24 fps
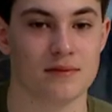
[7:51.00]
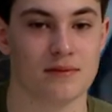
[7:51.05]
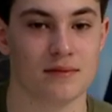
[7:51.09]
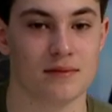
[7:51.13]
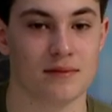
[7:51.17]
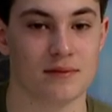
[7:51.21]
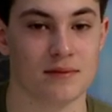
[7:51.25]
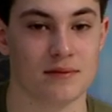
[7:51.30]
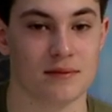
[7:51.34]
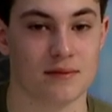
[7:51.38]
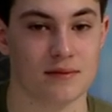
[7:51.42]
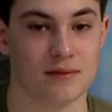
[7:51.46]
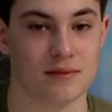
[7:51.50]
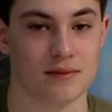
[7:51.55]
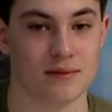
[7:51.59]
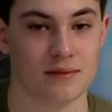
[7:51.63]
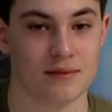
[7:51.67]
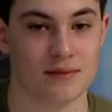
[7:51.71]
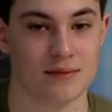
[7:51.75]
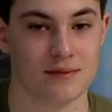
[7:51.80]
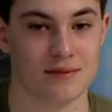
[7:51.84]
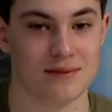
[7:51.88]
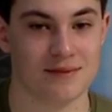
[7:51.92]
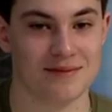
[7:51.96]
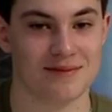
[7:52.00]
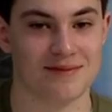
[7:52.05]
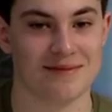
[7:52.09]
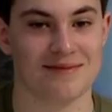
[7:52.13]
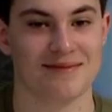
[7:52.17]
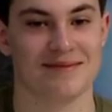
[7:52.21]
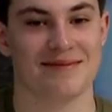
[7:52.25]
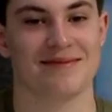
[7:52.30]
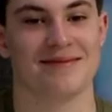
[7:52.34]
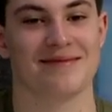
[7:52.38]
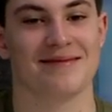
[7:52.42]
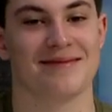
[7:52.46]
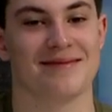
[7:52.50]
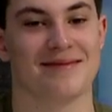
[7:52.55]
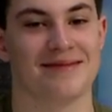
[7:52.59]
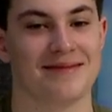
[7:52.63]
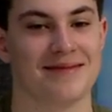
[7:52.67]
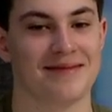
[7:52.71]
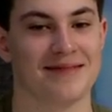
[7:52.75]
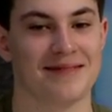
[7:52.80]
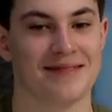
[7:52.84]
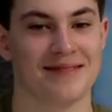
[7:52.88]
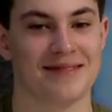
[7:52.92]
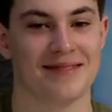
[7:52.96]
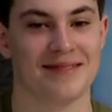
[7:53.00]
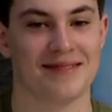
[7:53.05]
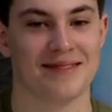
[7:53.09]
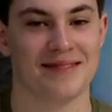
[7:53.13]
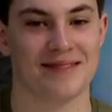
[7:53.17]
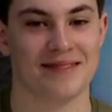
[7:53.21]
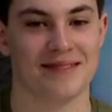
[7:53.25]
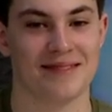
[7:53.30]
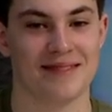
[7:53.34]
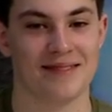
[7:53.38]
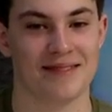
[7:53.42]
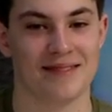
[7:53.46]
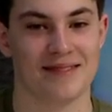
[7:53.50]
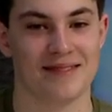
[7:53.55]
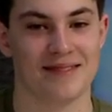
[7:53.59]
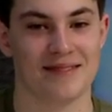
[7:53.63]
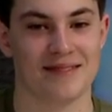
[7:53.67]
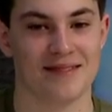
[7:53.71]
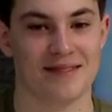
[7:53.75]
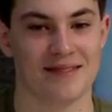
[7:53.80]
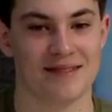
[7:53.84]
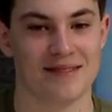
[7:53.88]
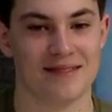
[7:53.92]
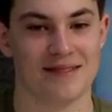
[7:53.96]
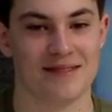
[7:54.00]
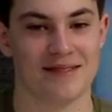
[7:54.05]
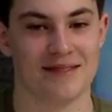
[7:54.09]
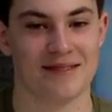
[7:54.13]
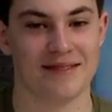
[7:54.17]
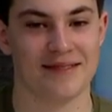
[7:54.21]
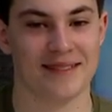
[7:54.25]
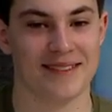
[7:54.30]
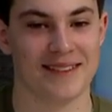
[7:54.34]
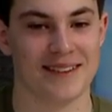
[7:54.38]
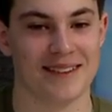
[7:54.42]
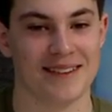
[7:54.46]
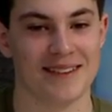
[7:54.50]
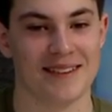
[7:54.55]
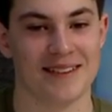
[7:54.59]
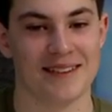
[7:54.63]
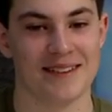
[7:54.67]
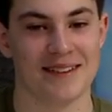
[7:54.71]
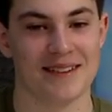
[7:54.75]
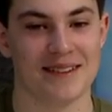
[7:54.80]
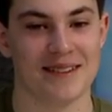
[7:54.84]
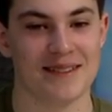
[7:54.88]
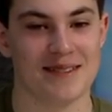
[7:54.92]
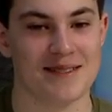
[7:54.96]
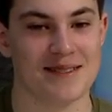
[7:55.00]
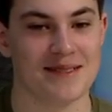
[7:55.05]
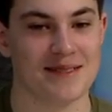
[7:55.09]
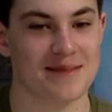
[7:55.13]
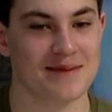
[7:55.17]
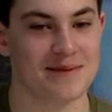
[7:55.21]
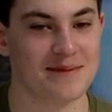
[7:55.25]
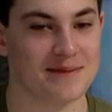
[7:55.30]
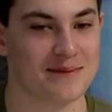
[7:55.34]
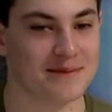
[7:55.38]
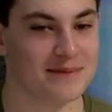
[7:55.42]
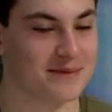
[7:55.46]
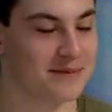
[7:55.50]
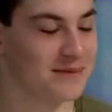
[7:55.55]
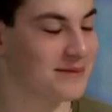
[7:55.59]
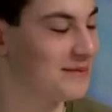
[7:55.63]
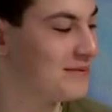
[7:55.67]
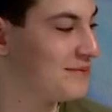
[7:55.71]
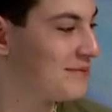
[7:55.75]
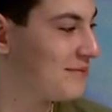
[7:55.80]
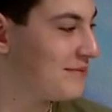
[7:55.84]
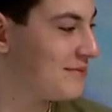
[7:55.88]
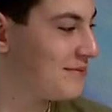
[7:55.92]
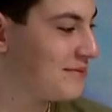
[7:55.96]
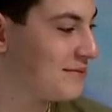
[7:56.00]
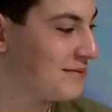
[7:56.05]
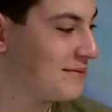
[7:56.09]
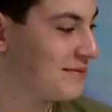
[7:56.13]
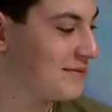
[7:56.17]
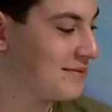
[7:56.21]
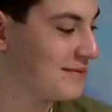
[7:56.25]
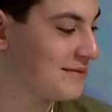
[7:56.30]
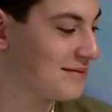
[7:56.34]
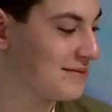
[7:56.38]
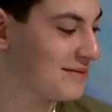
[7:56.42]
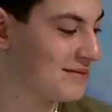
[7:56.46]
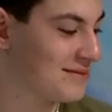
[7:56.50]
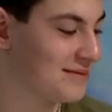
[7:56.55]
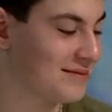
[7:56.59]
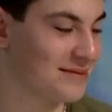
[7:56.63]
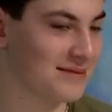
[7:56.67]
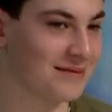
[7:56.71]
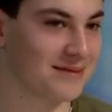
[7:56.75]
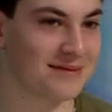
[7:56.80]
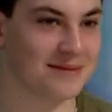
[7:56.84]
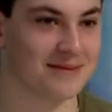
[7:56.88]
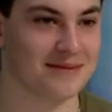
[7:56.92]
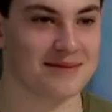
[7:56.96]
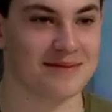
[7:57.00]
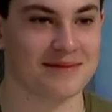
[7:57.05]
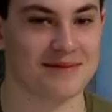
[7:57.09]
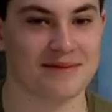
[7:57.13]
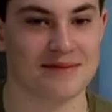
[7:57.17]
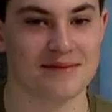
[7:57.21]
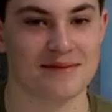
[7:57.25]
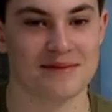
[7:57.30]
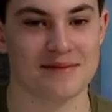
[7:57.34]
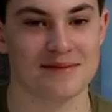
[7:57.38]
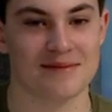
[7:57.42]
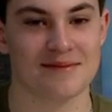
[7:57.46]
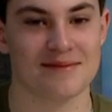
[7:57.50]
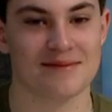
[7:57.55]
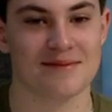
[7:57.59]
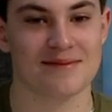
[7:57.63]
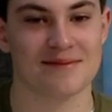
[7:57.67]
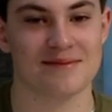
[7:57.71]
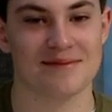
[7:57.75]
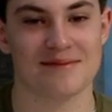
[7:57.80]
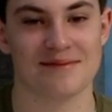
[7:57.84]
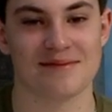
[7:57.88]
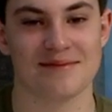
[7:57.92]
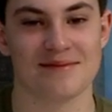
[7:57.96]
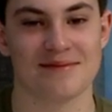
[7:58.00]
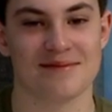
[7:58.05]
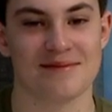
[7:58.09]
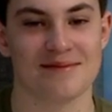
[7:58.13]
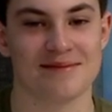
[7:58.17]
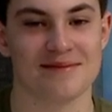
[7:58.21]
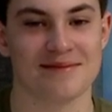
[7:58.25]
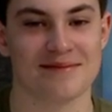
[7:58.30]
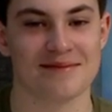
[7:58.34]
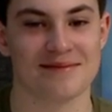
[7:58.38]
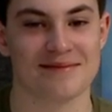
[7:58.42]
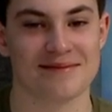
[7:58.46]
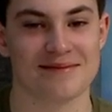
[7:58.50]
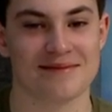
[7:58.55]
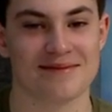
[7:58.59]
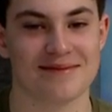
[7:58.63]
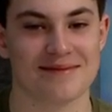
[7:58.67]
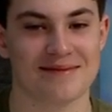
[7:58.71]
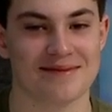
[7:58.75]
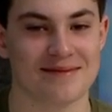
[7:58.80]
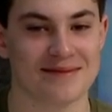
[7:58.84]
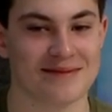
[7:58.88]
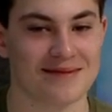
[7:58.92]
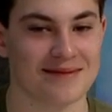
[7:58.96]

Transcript: (not speaking)